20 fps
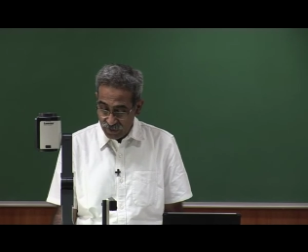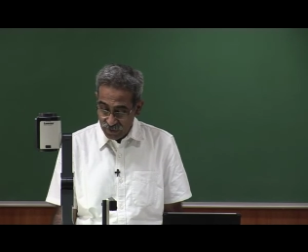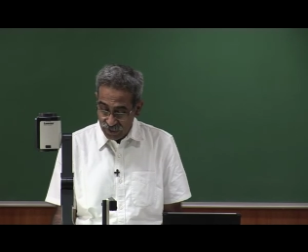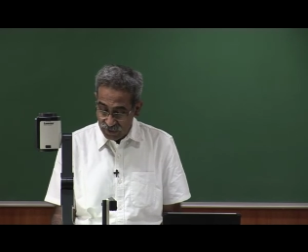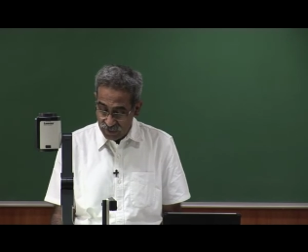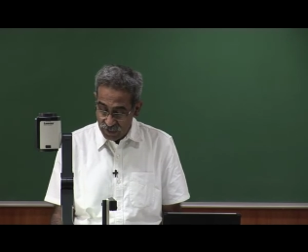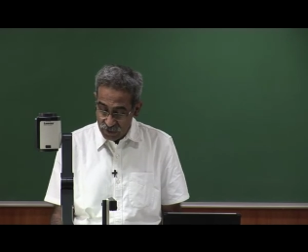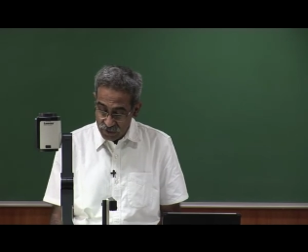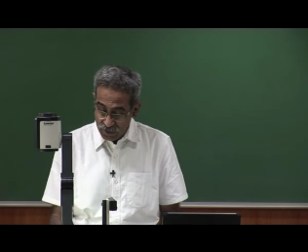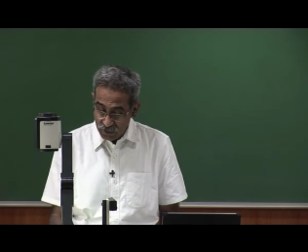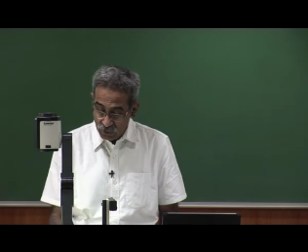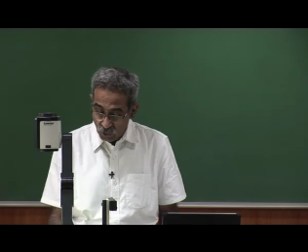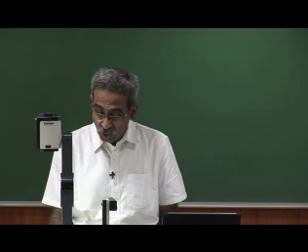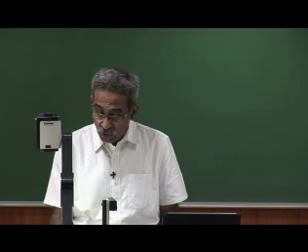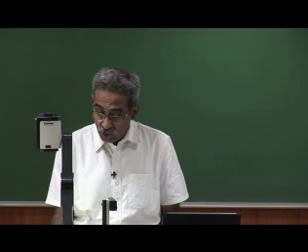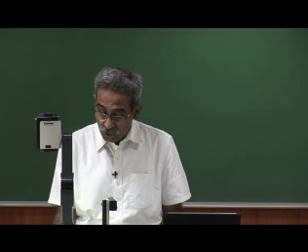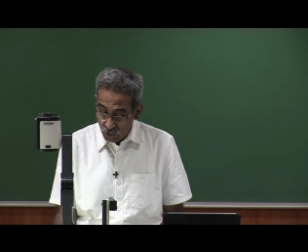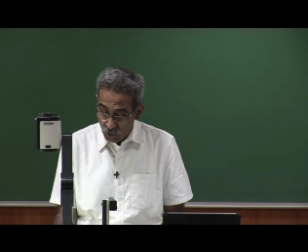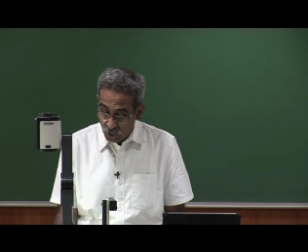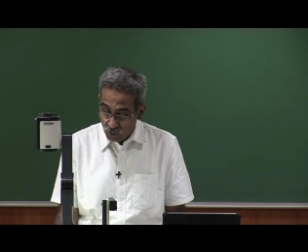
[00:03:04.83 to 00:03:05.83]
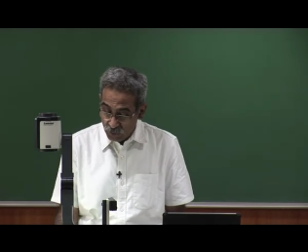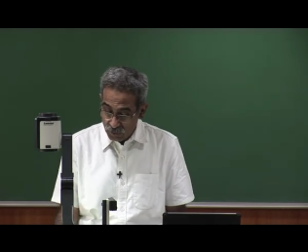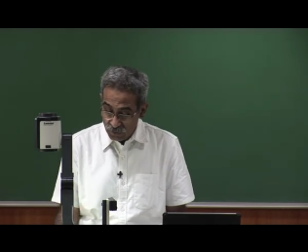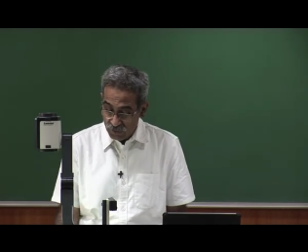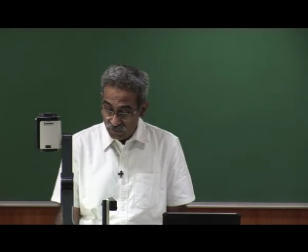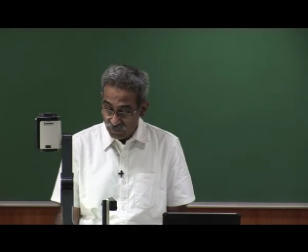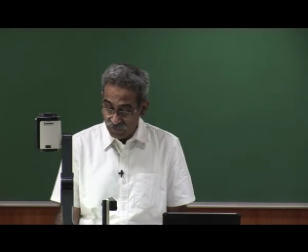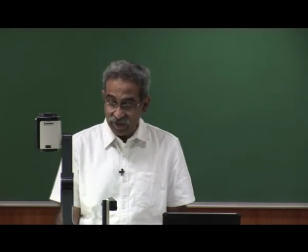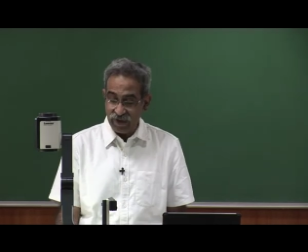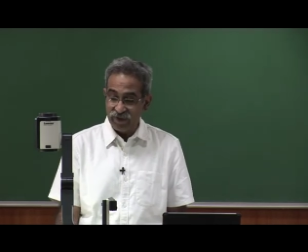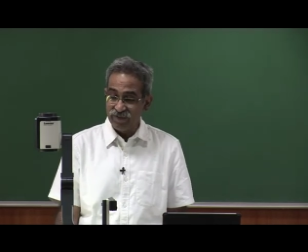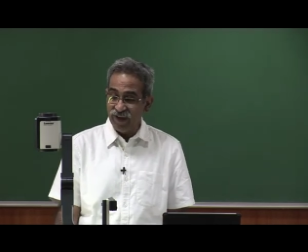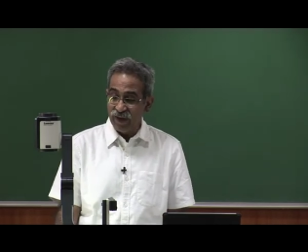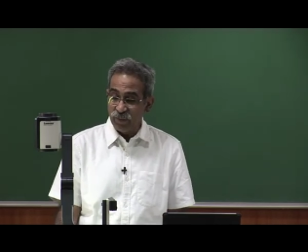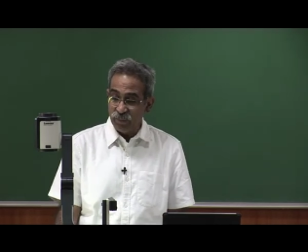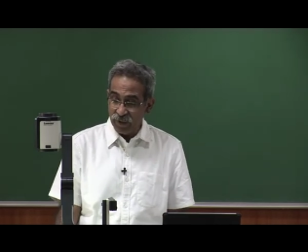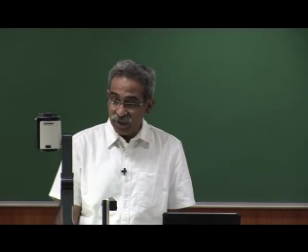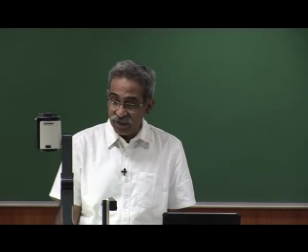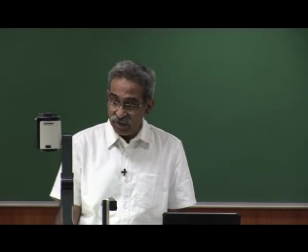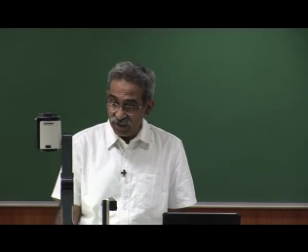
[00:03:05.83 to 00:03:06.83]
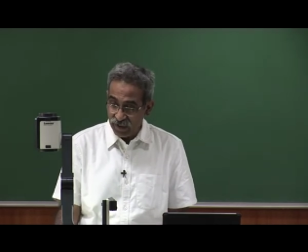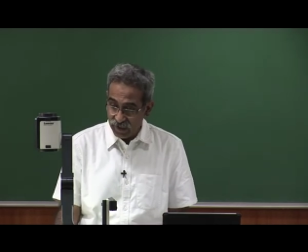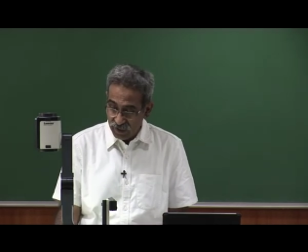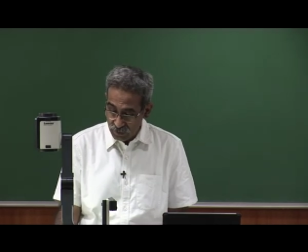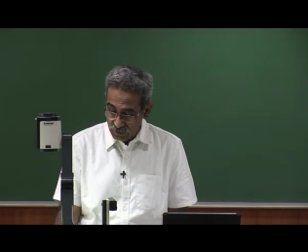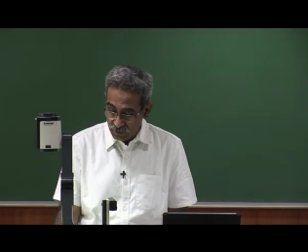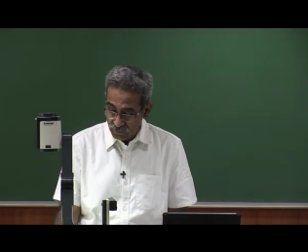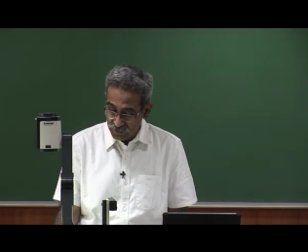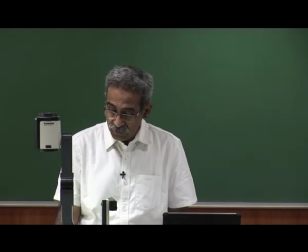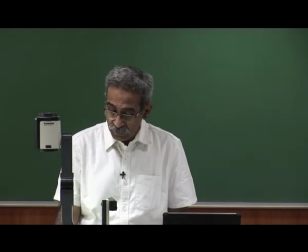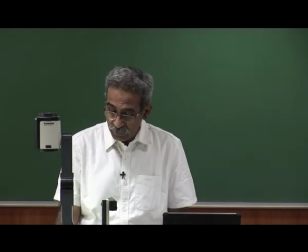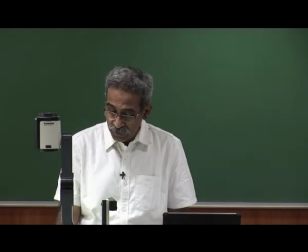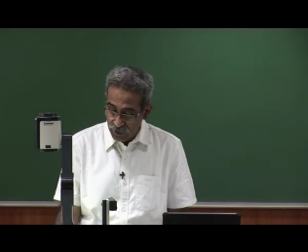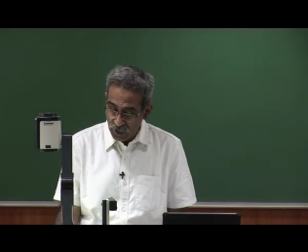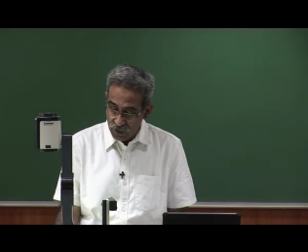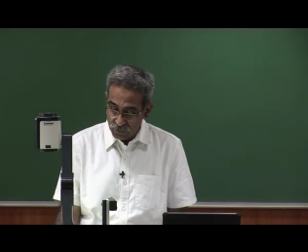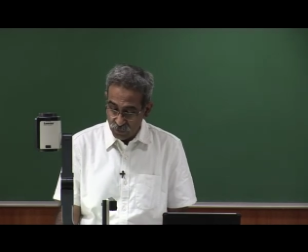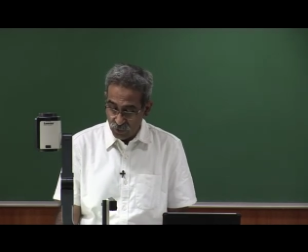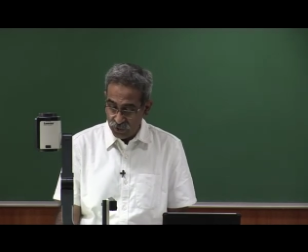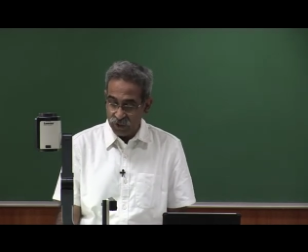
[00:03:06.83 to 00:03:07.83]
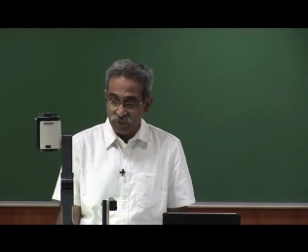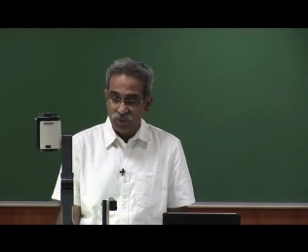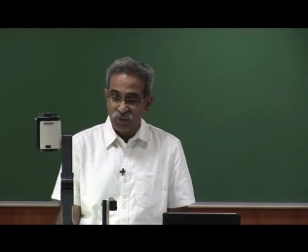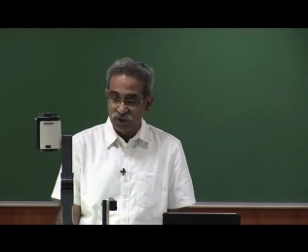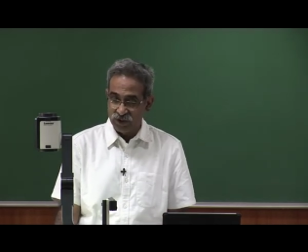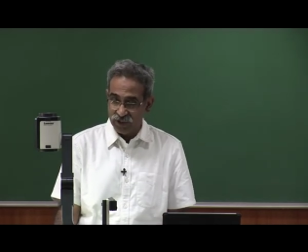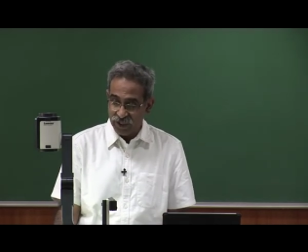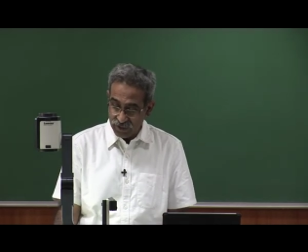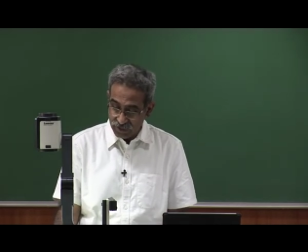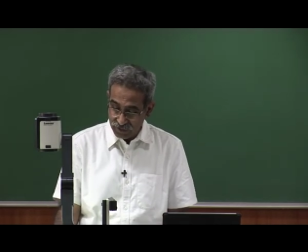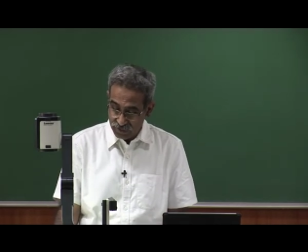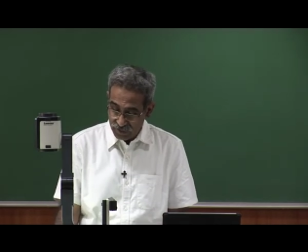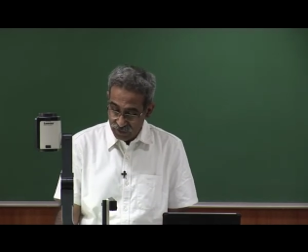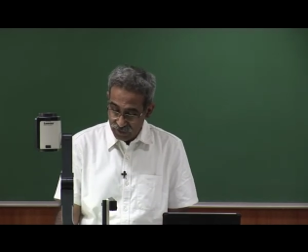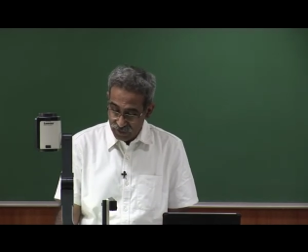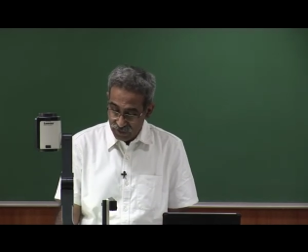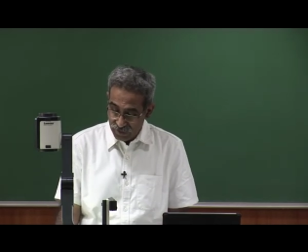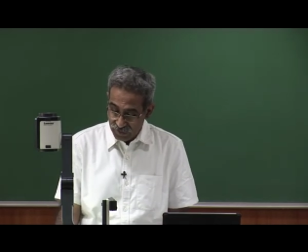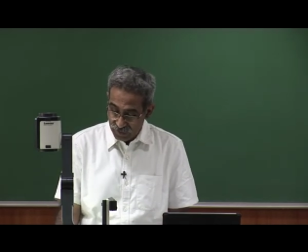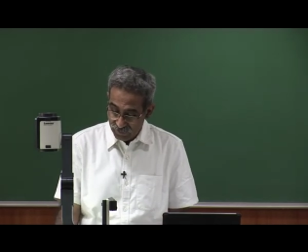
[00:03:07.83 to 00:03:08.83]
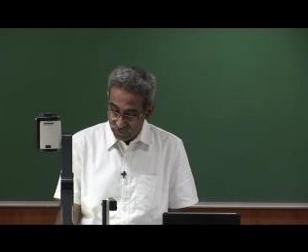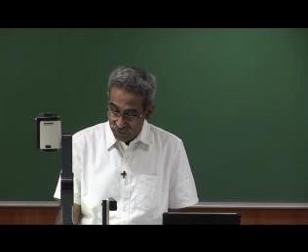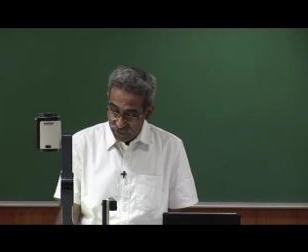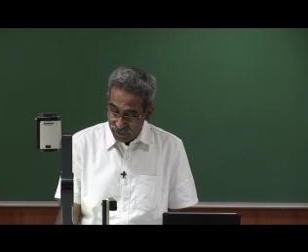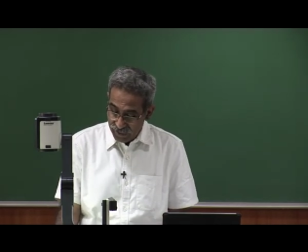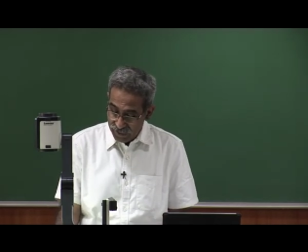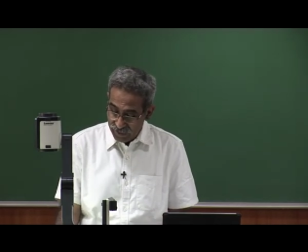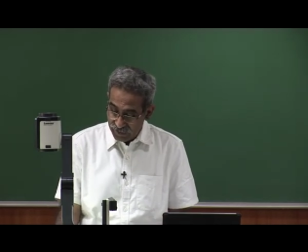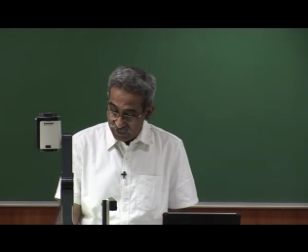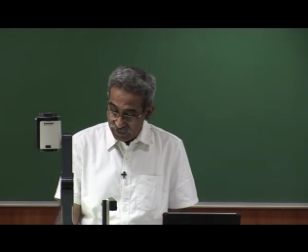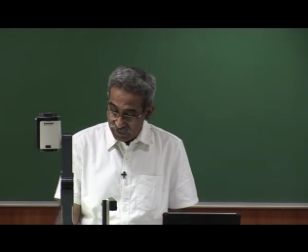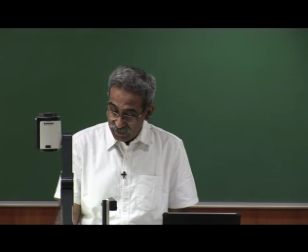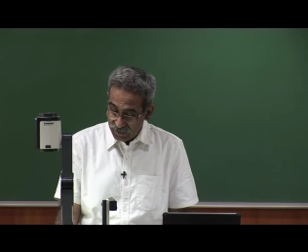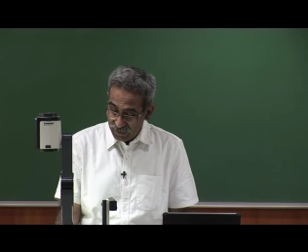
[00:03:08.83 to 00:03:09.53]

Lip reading: and as I told you, for example, in the case of simple harmonic motion, we write